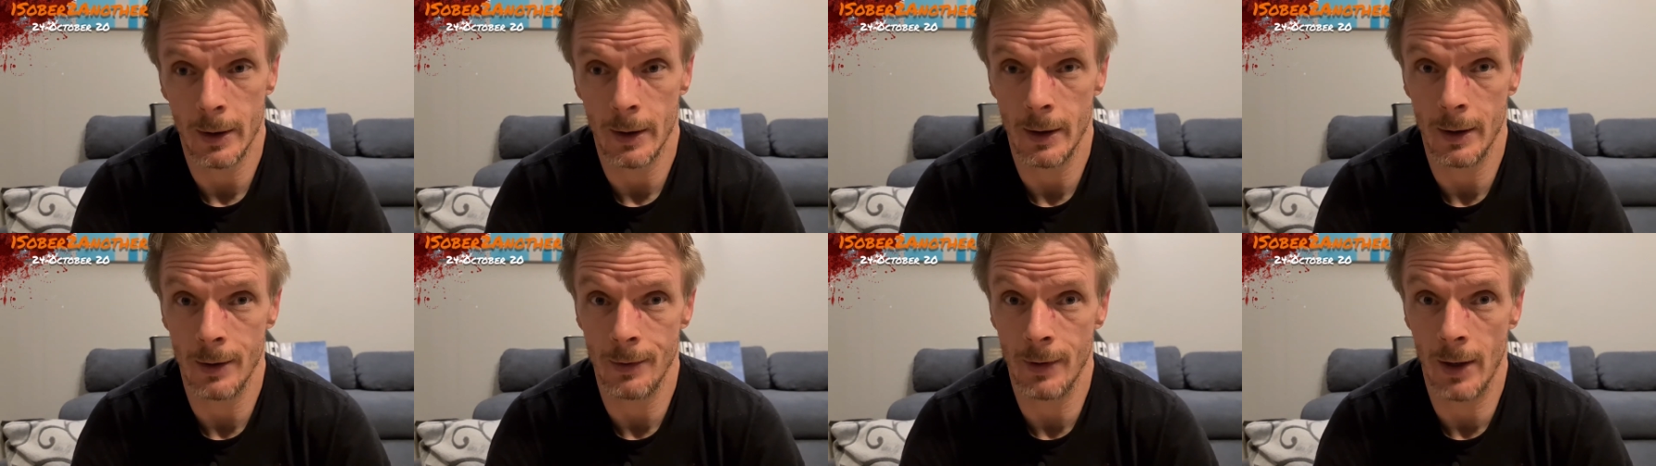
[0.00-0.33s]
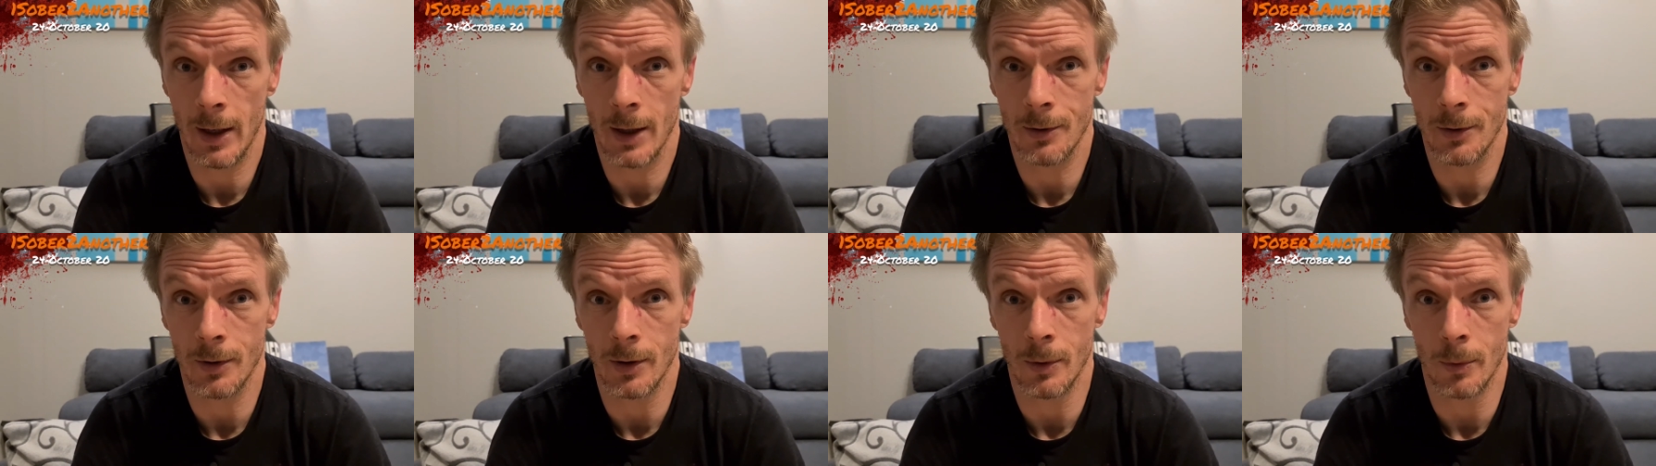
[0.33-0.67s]
It's
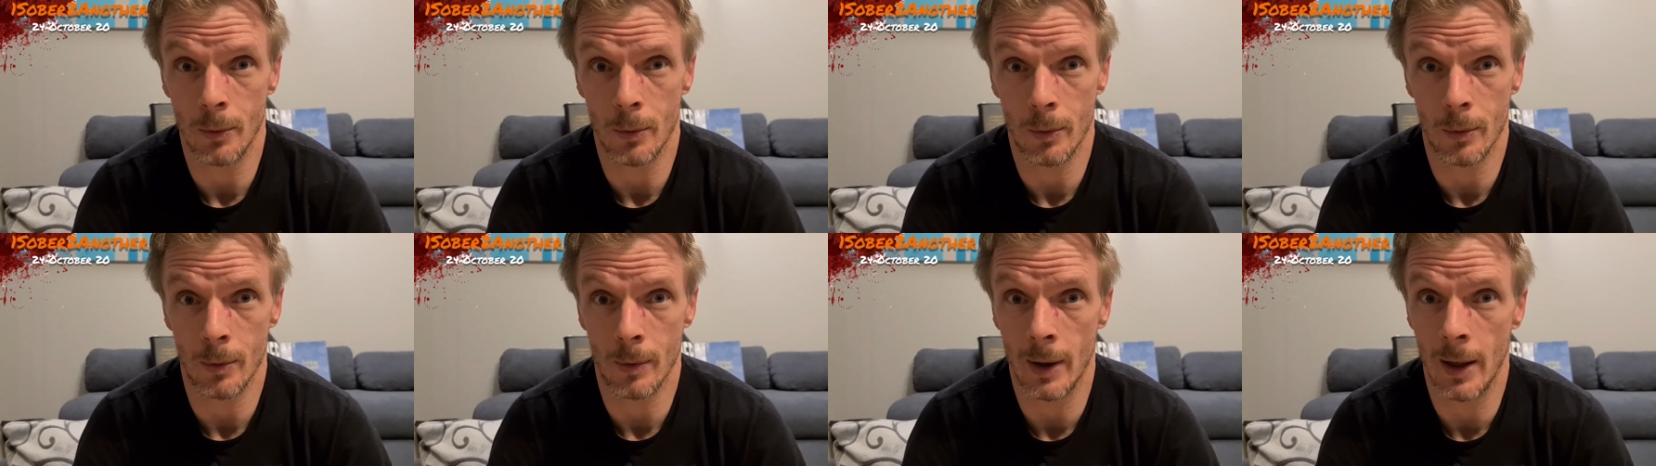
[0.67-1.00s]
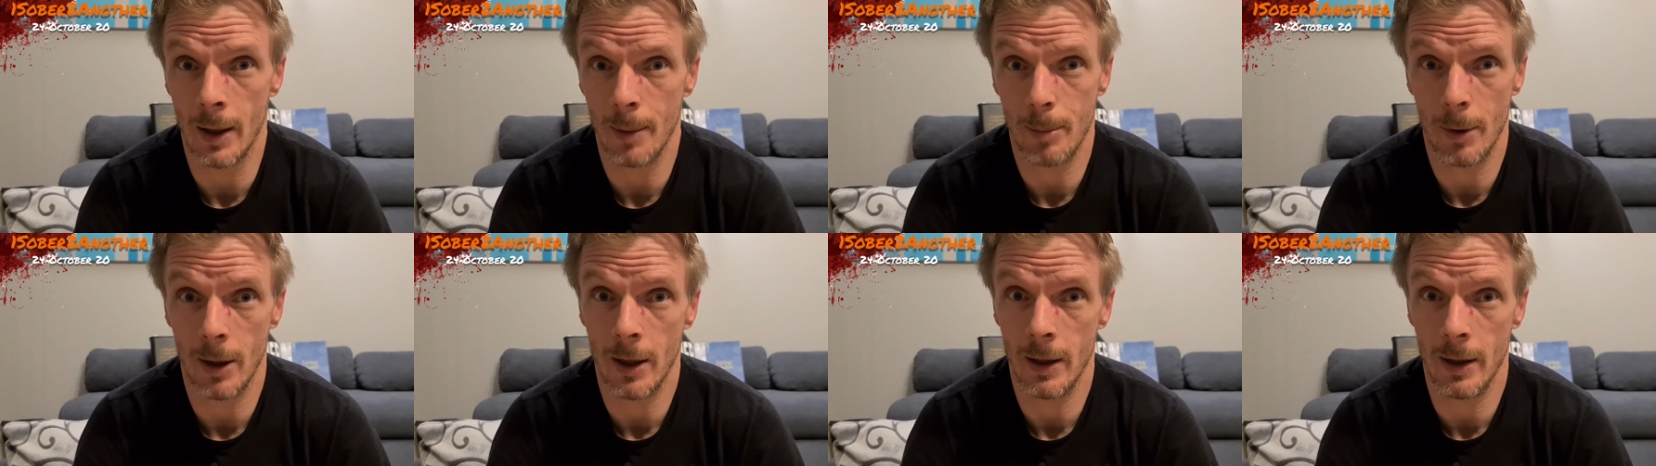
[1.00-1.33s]
actually
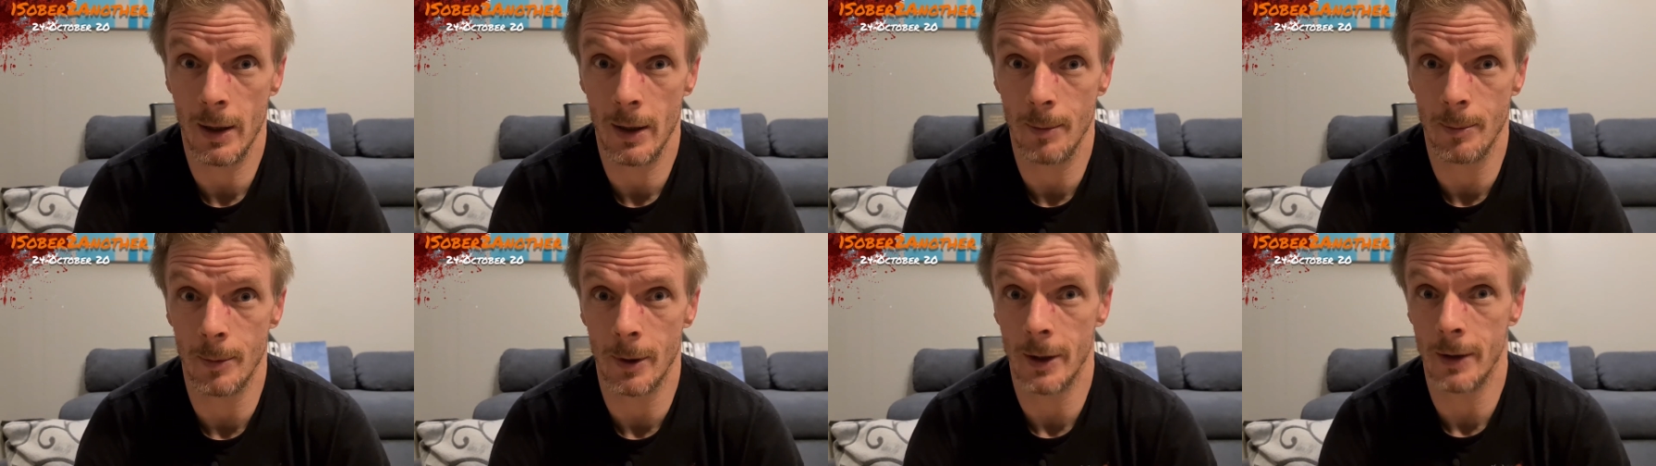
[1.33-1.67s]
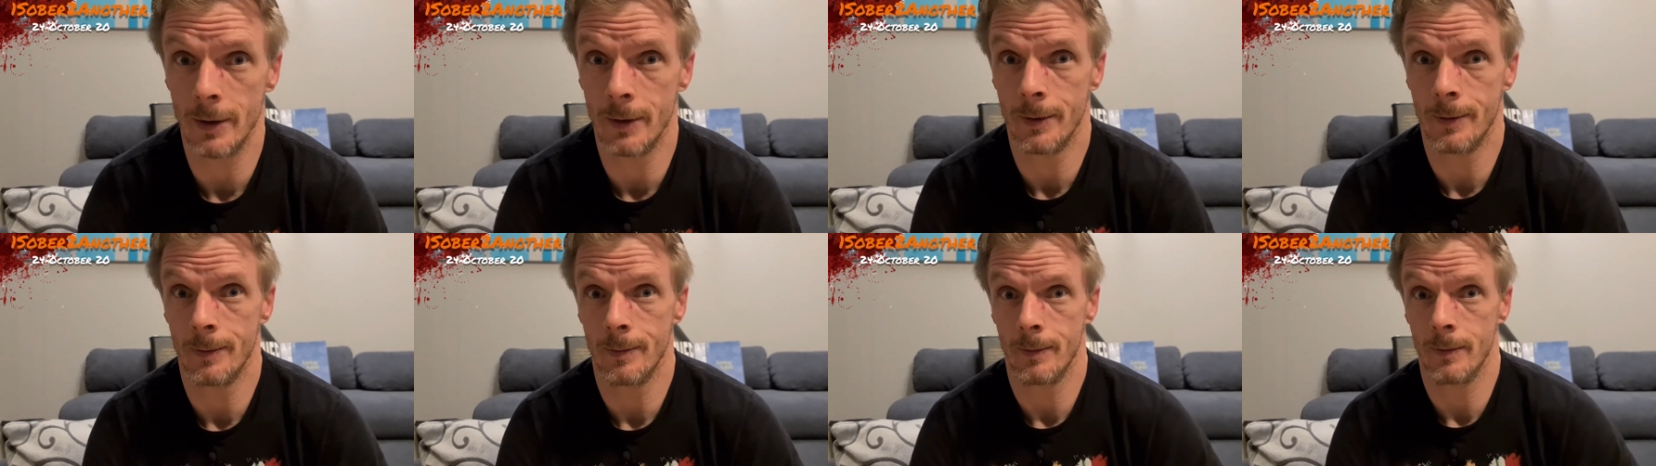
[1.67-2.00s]
right behind me.
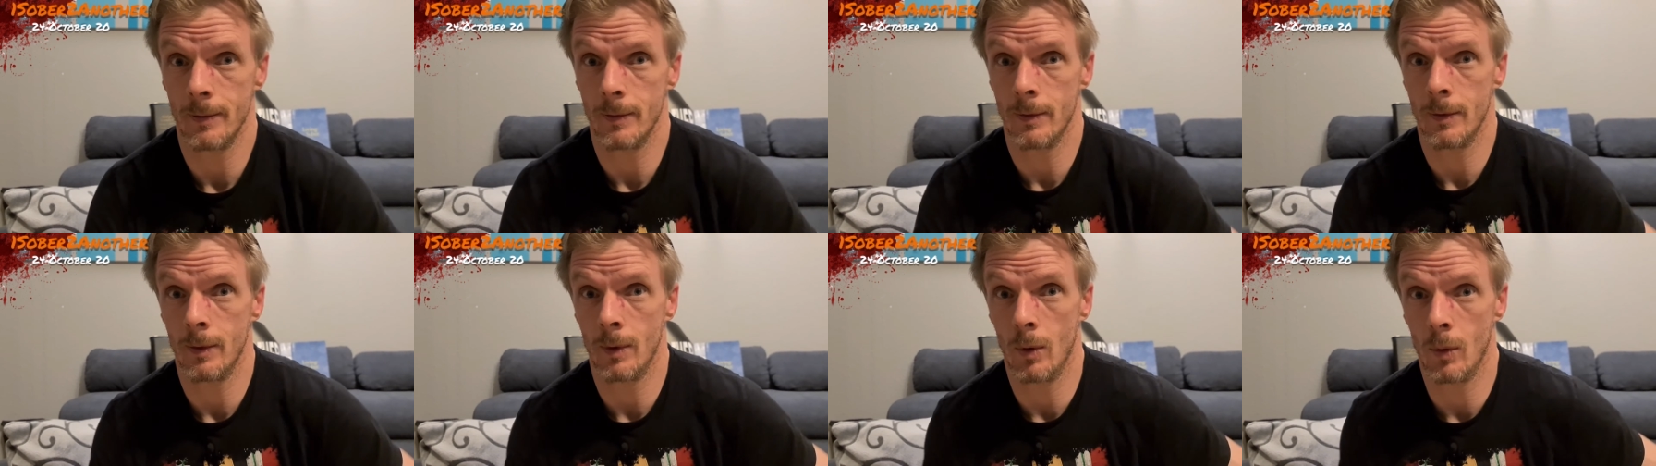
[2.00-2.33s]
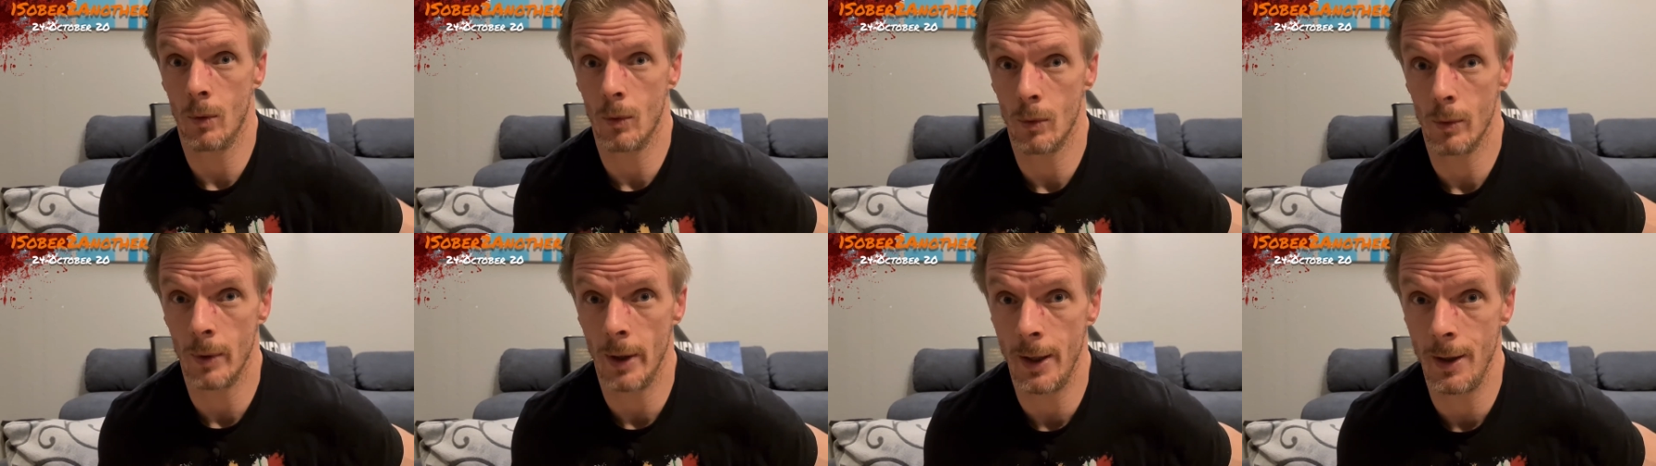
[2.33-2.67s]

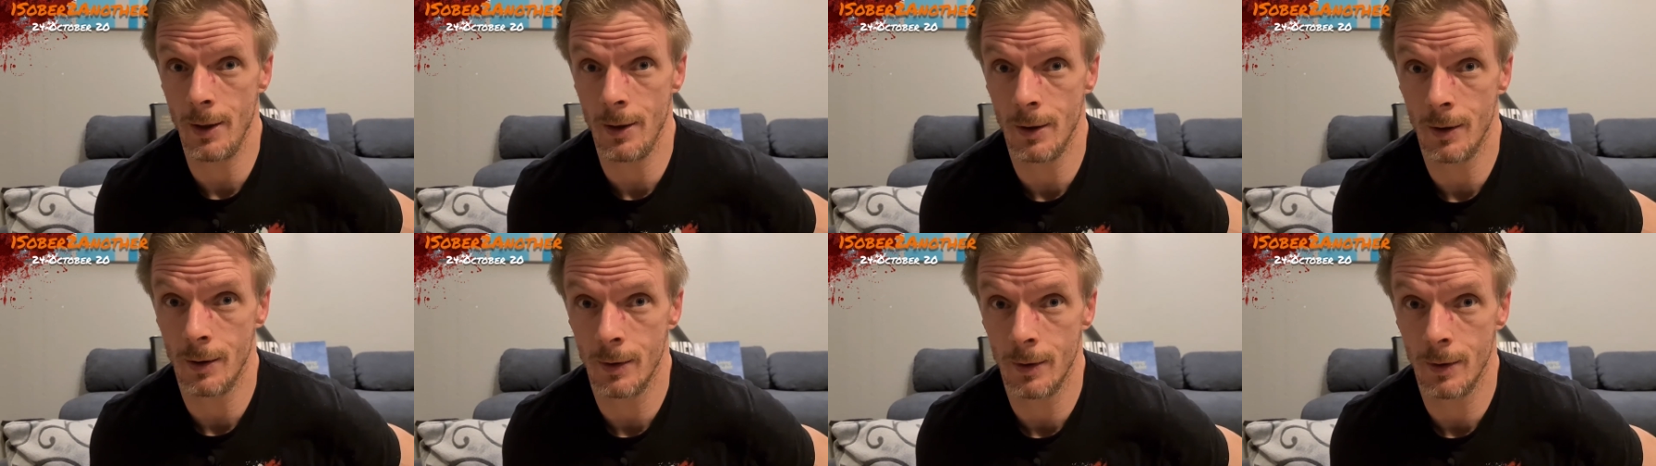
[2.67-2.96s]
Ready?